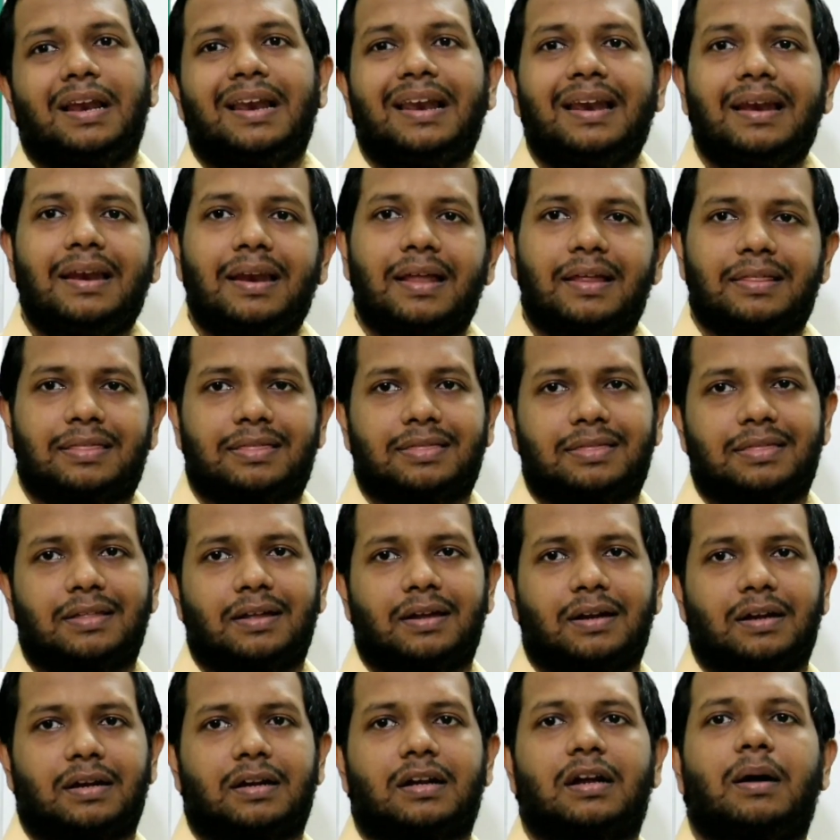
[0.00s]

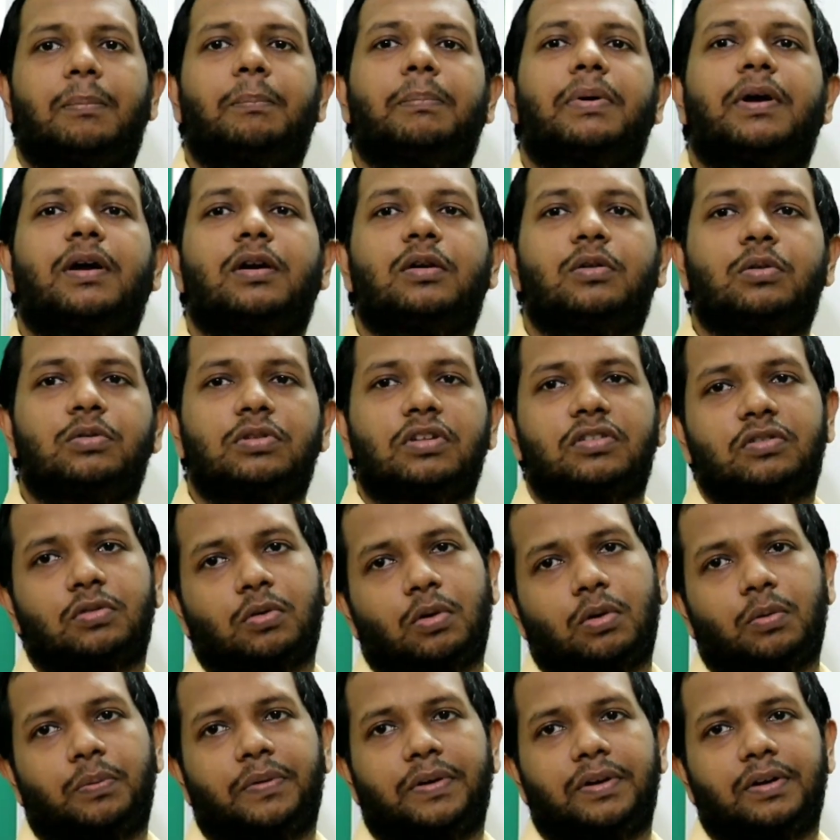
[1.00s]
lesser compared to the
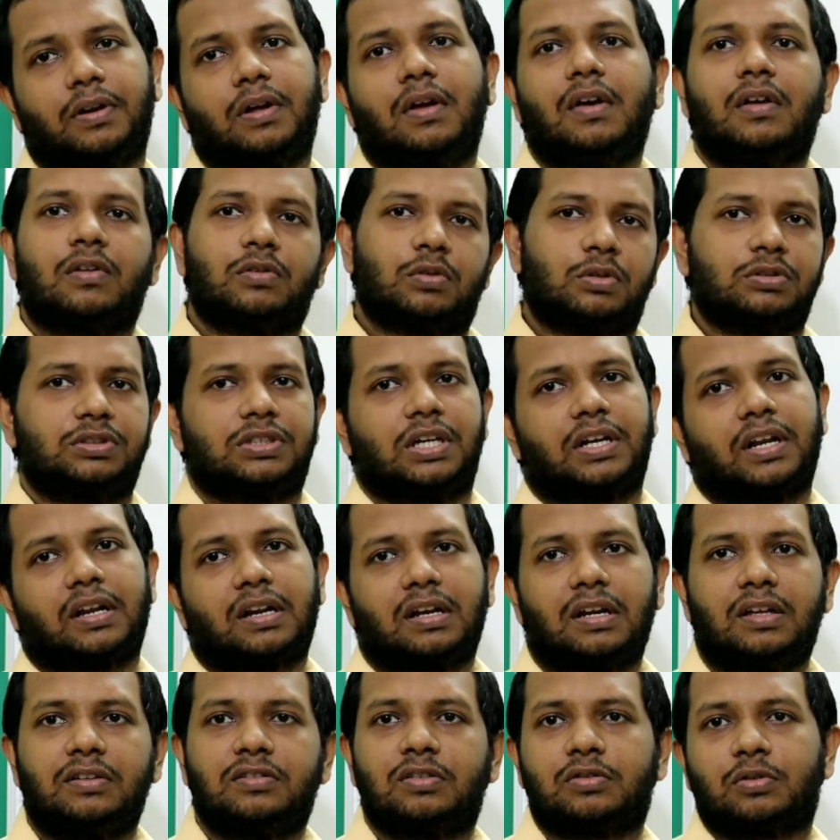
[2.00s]
solvent. So
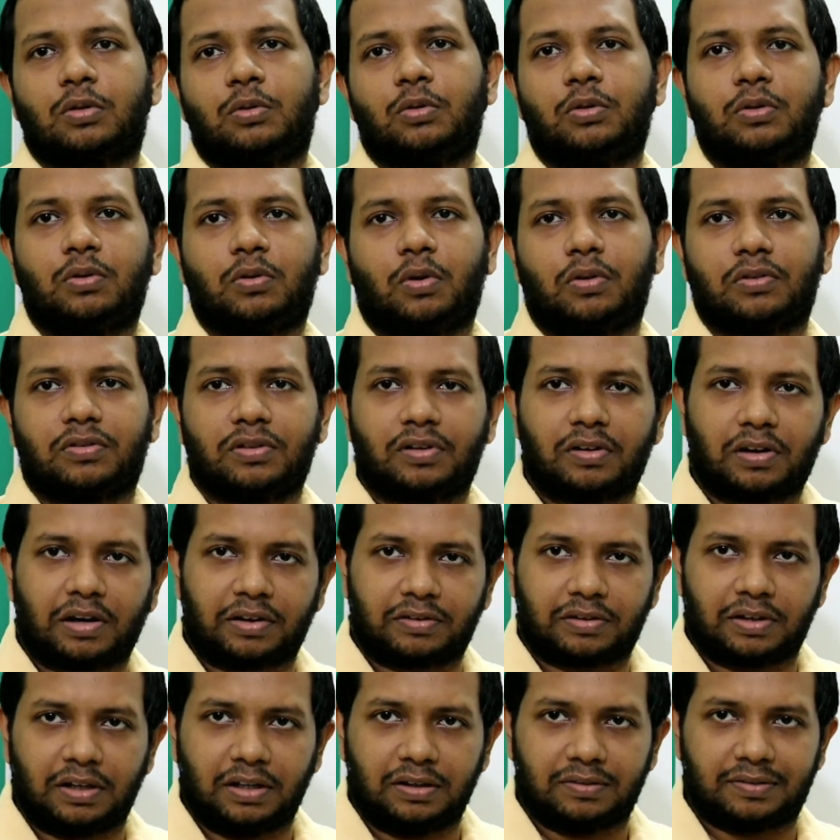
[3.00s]
generally the solute
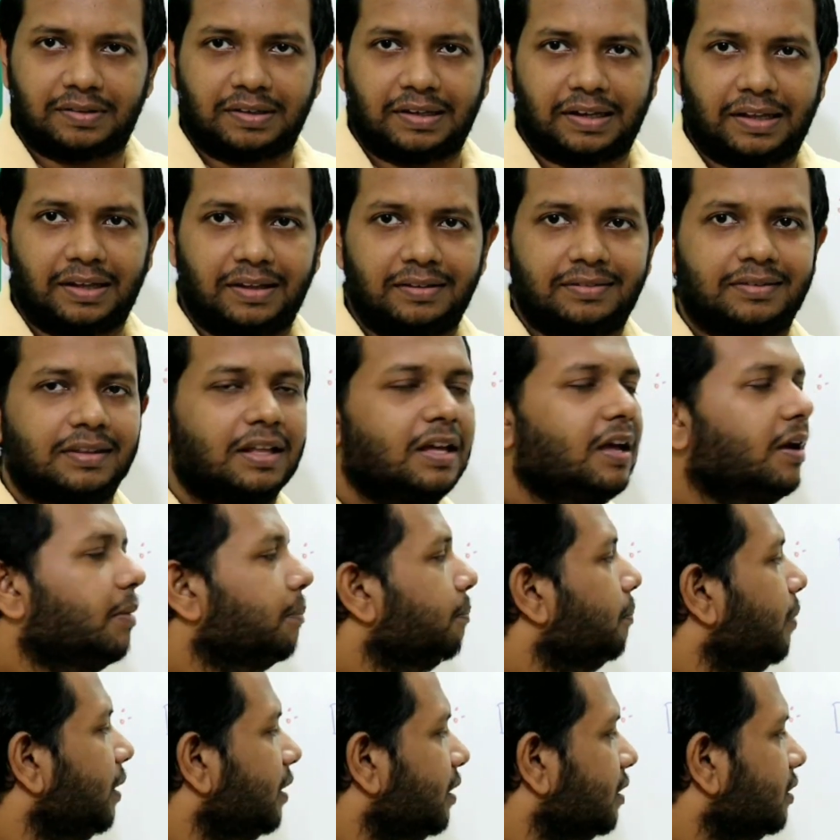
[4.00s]
concentration is less,
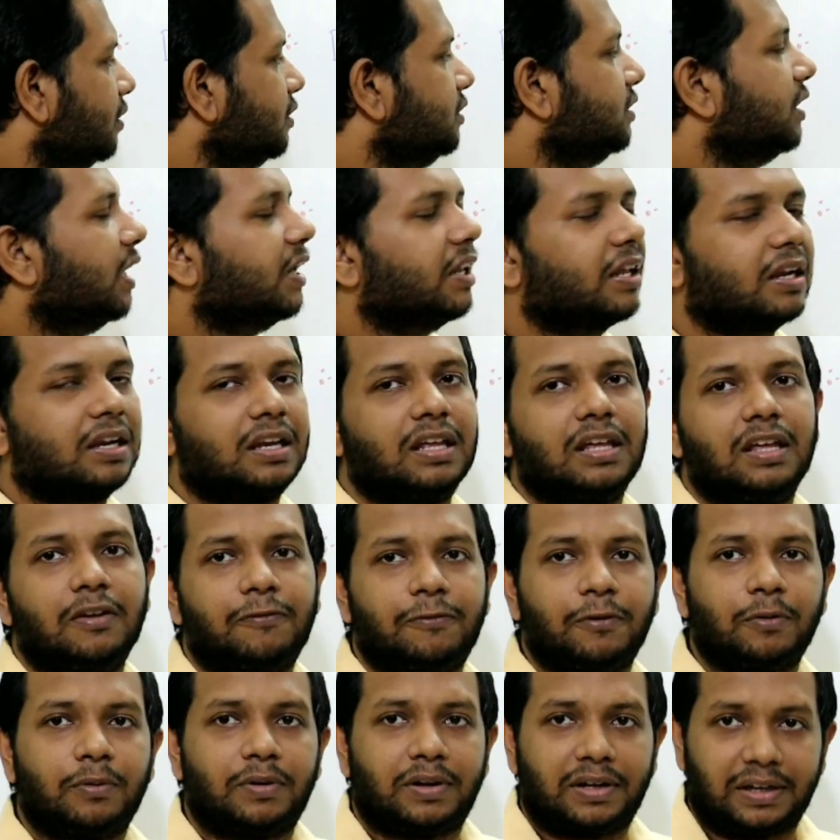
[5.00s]
but generally
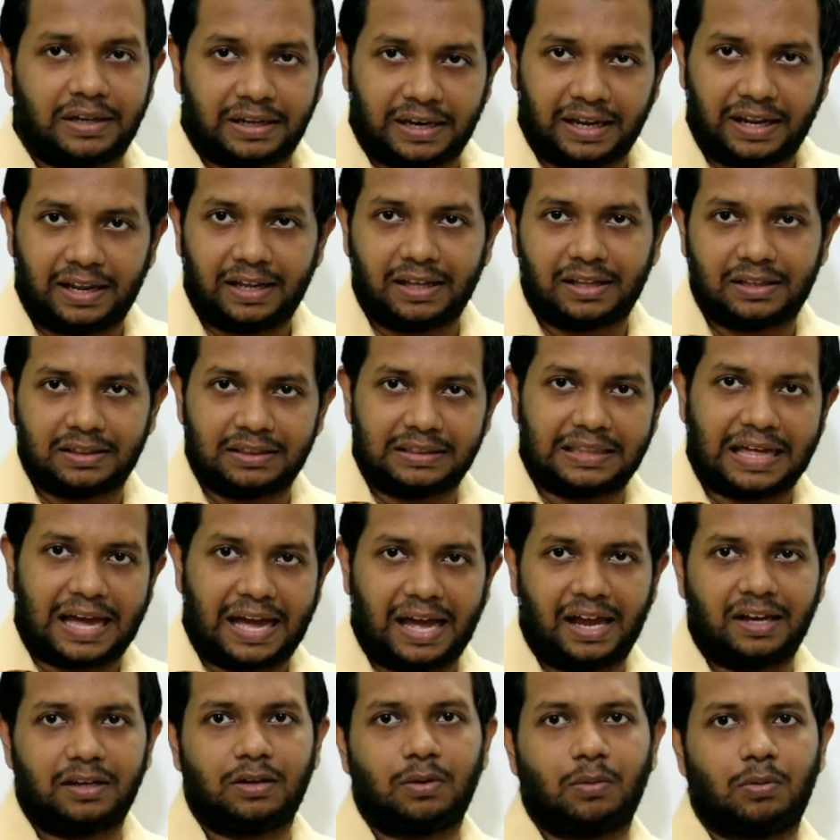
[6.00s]
if you take
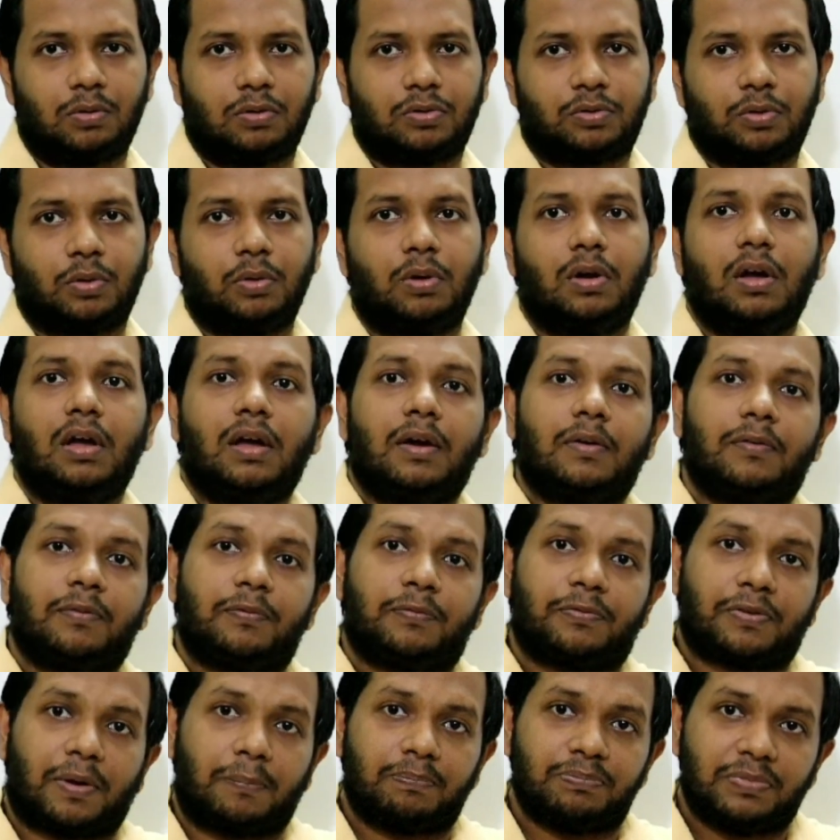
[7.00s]
that also,
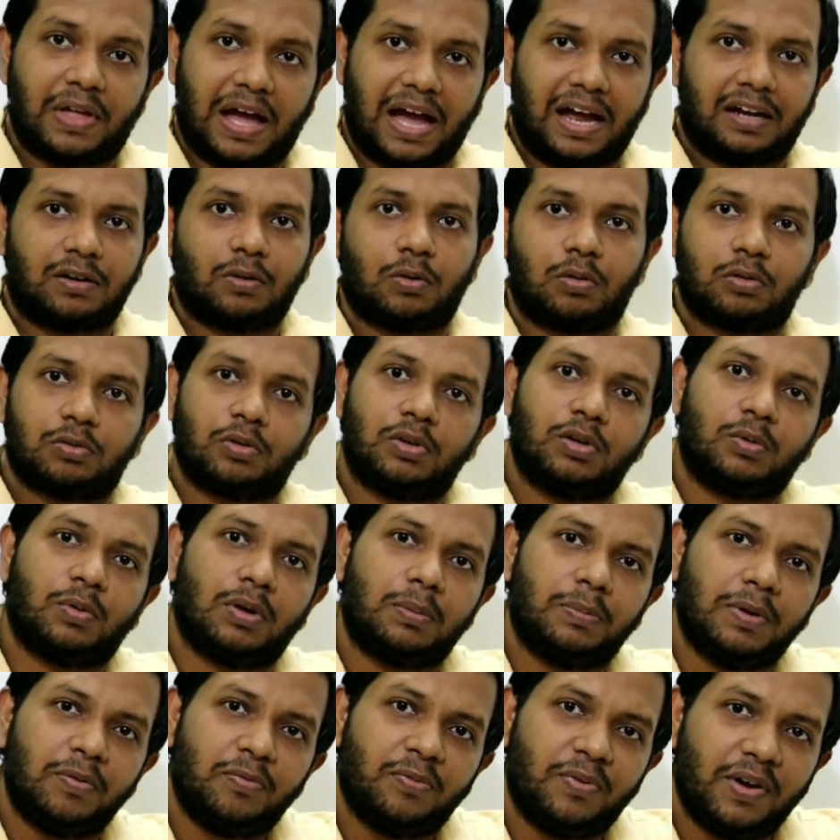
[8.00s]
from that also it
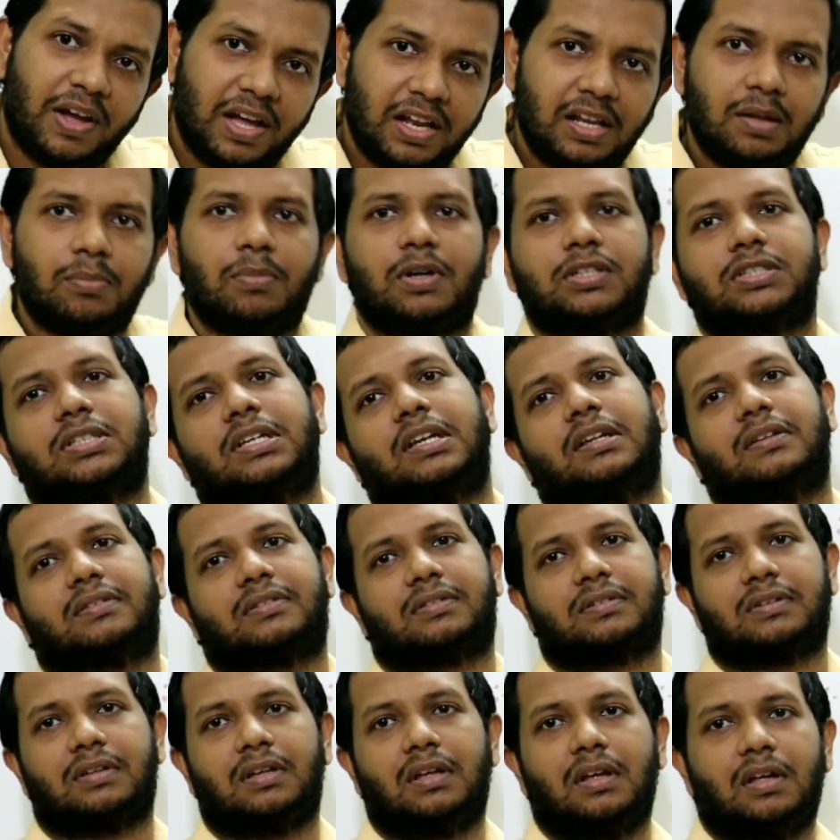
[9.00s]
will be very much
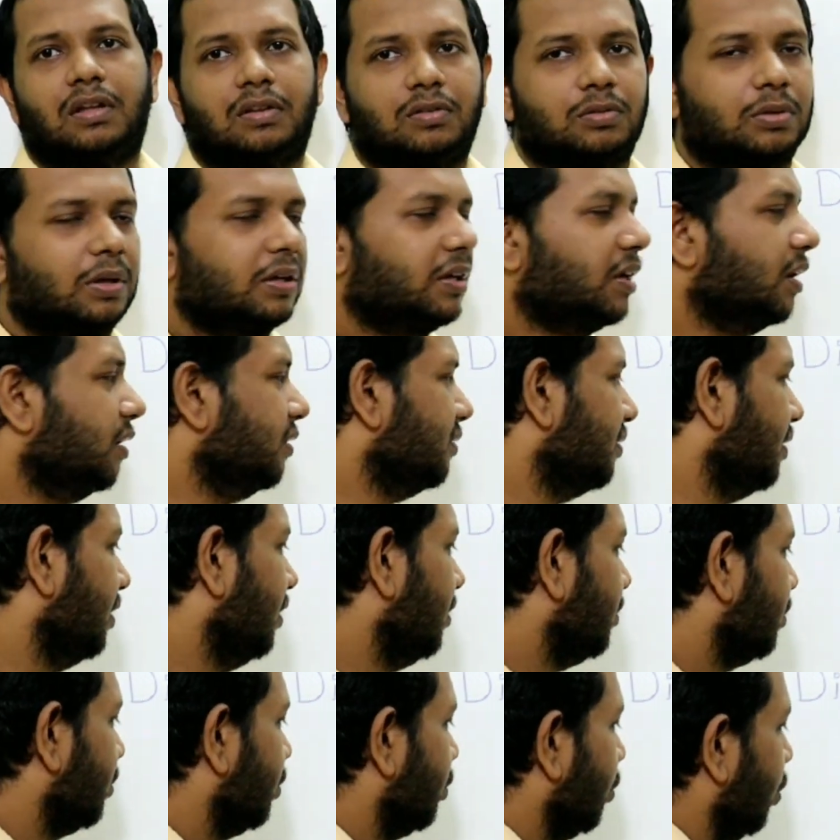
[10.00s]
less. So I can
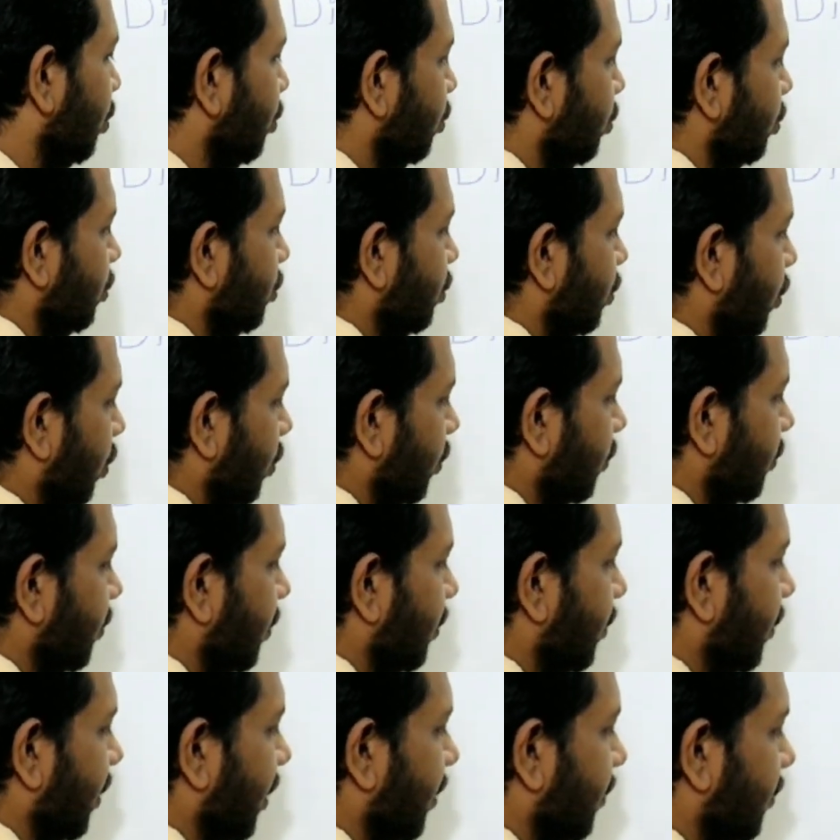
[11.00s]
say solute
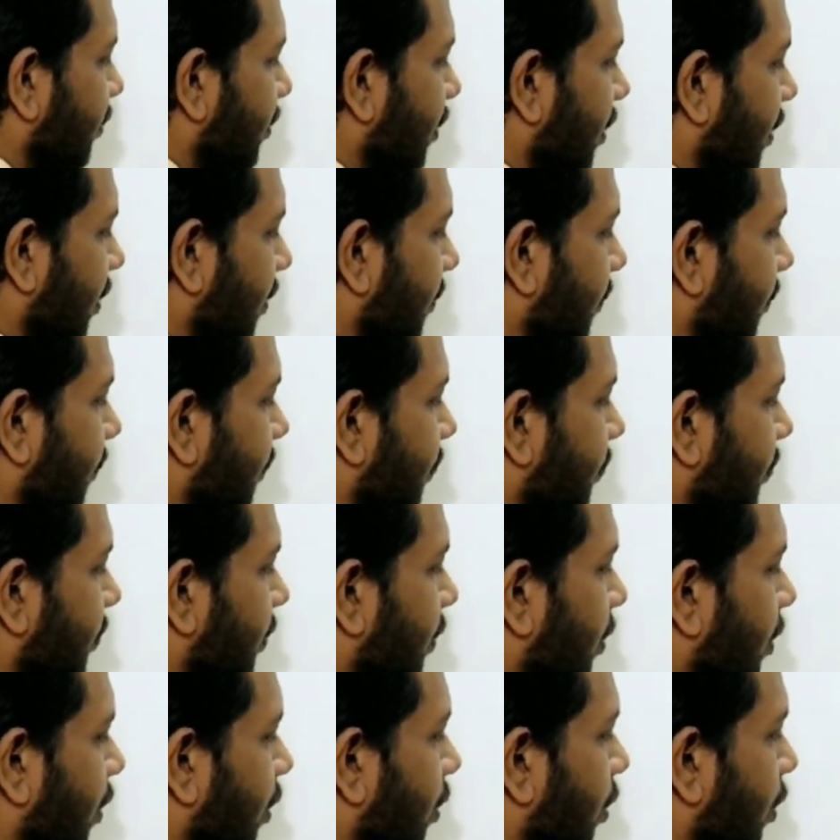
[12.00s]
concentration
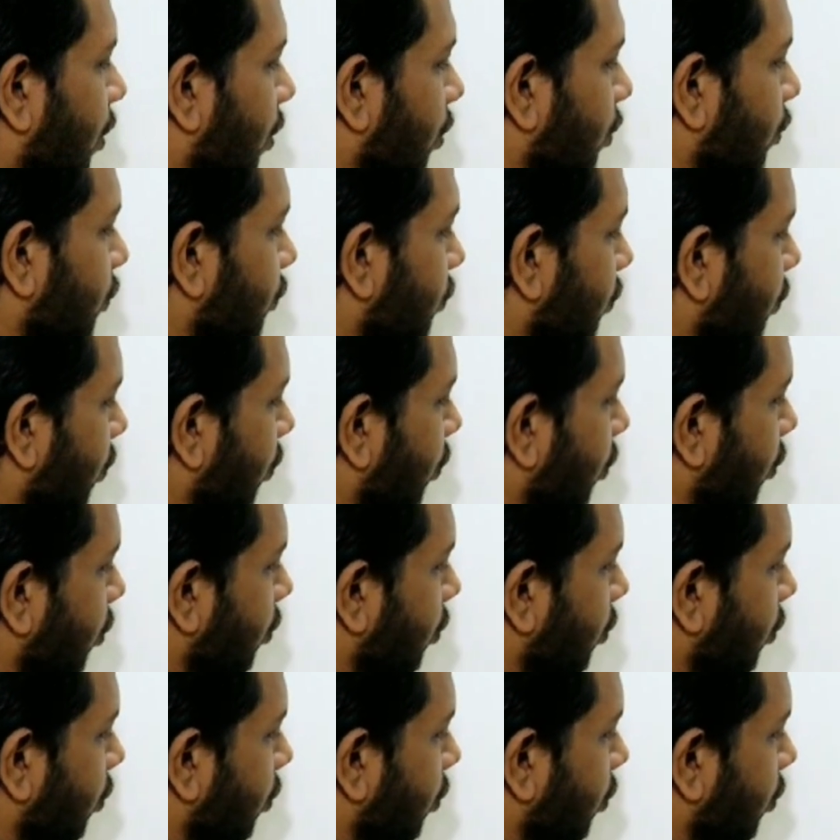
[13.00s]
is